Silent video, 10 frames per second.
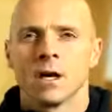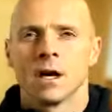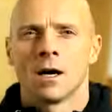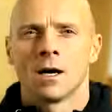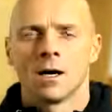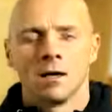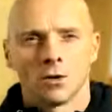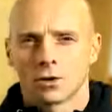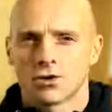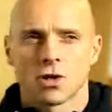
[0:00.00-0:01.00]
Uh,
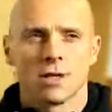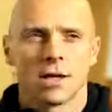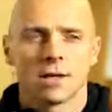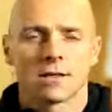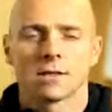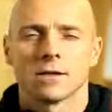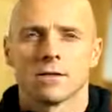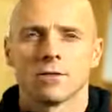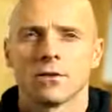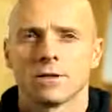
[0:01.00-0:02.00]
you've got to train your legs if
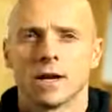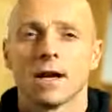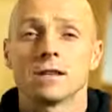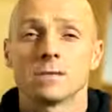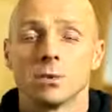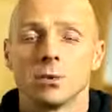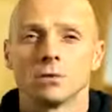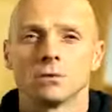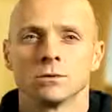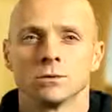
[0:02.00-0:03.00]
you're involved in any
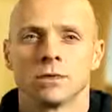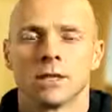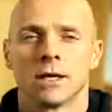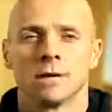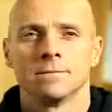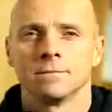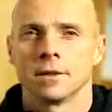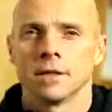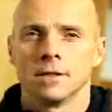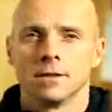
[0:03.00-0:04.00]
sport. Um,
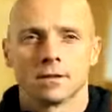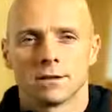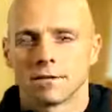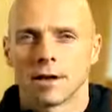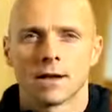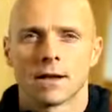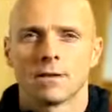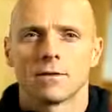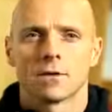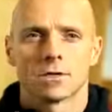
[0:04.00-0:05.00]
and the
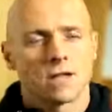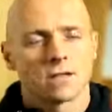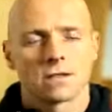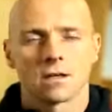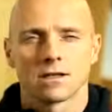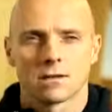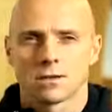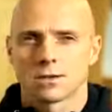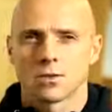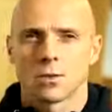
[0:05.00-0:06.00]
granddaddy of those exercises
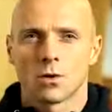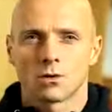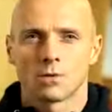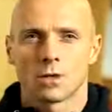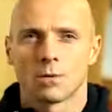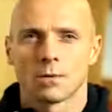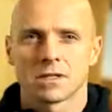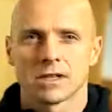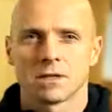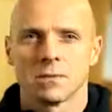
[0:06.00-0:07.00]
is the squat. That'd be my
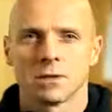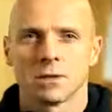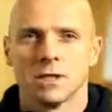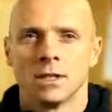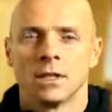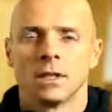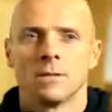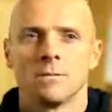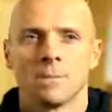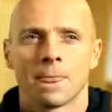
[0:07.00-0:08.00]
second one.
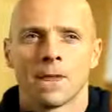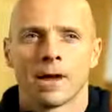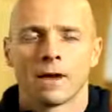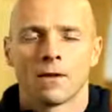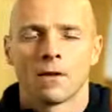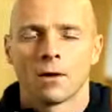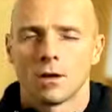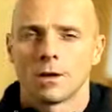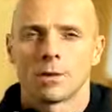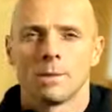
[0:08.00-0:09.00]
Um, and
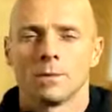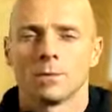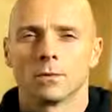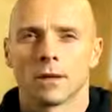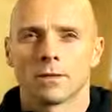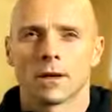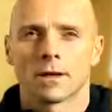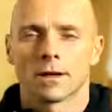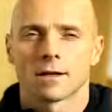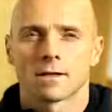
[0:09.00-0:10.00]
although a lot of people don't
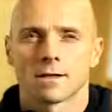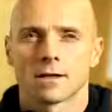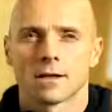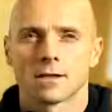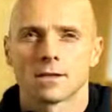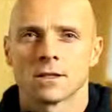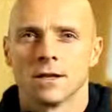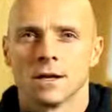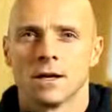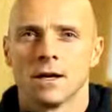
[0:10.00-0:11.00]
like the exercise,
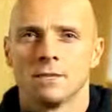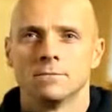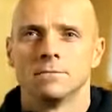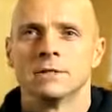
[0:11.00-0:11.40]
um,